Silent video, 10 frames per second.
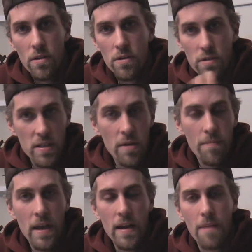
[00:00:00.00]
Do you see what
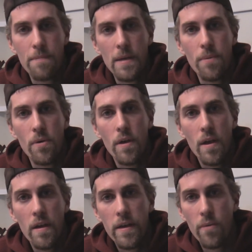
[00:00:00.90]
I'm getting at, people?
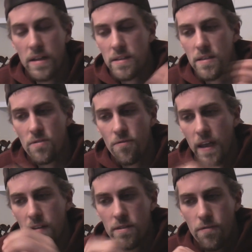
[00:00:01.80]
He wants his
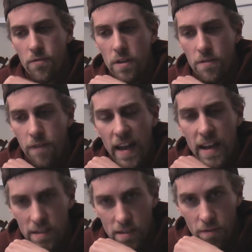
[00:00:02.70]
fans to fully
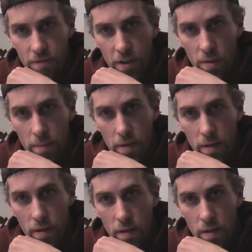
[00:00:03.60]
finance the film